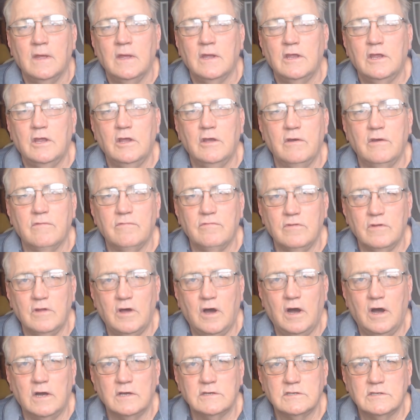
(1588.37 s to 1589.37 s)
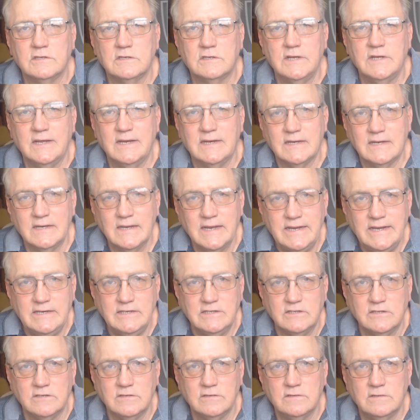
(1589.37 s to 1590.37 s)
you have lost at
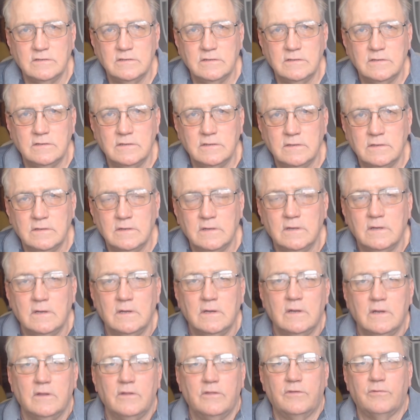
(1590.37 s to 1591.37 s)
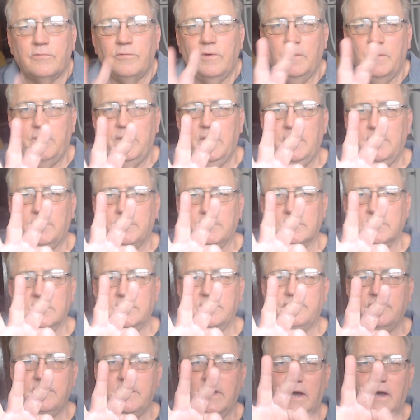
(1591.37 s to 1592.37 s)
least 3 people,
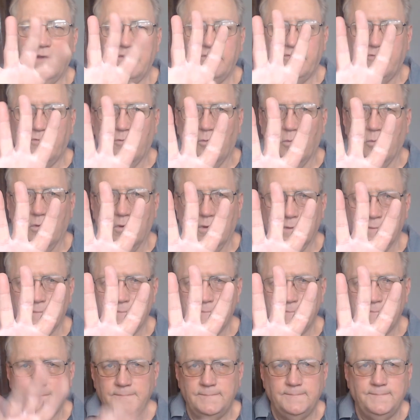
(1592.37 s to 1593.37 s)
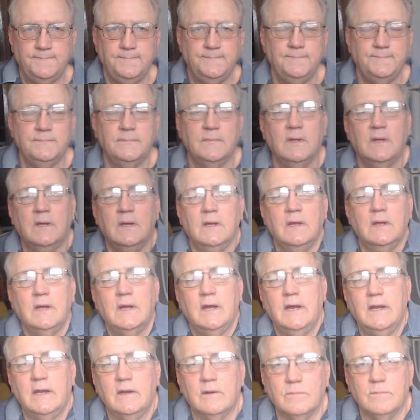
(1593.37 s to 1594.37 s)
if not 4.
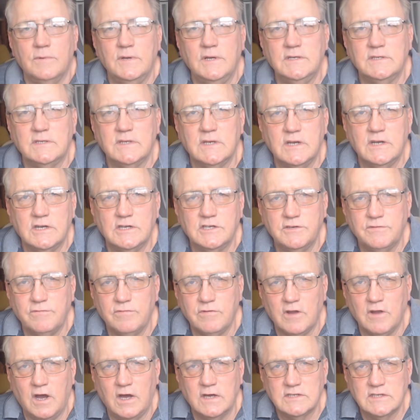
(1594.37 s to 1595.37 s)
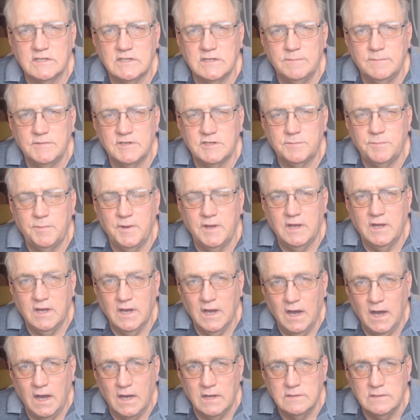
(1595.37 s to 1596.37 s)
And the reason that you've lost them is
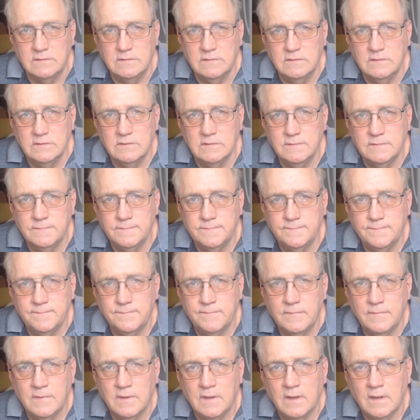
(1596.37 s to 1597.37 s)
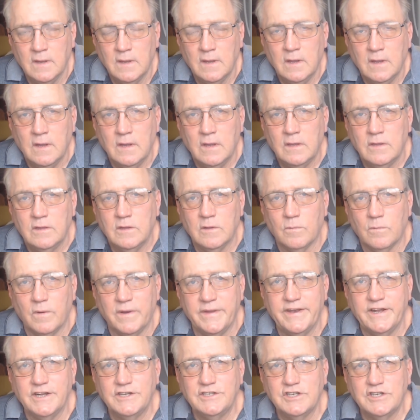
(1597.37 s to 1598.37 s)
because the one
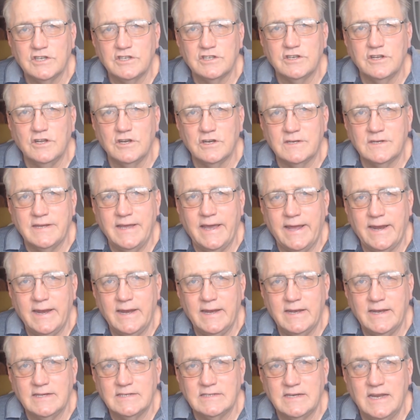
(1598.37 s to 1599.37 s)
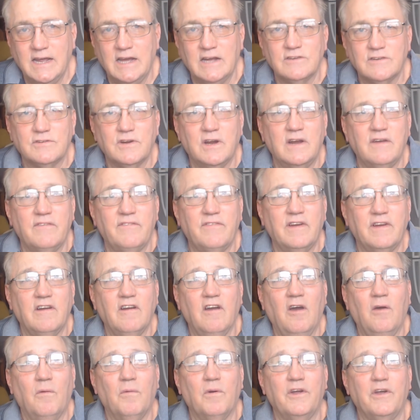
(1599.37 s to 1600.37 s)
that just looked at it is now trying to figure
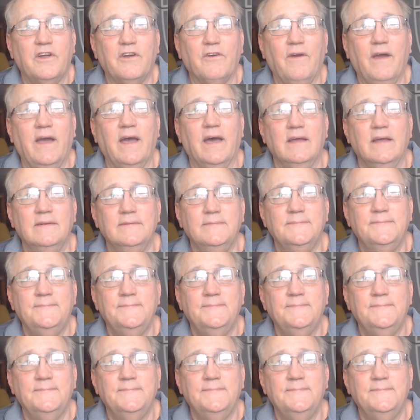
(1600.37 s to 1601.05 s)
out where you're at.